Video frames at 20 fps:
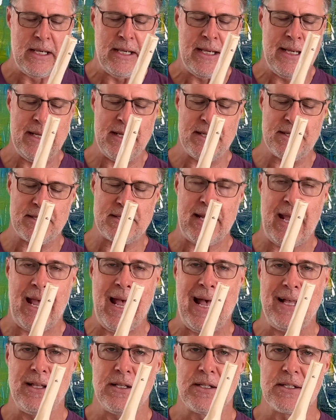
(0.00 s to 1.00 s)
his
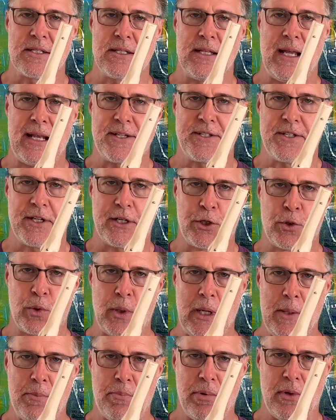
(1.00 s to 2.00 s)
talus likes to
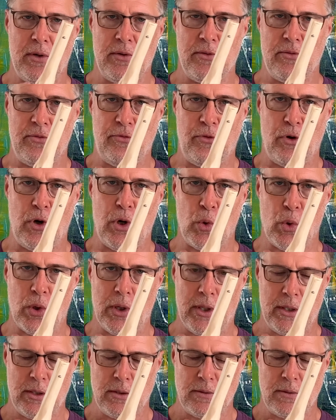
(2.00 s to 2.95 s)
creep forward.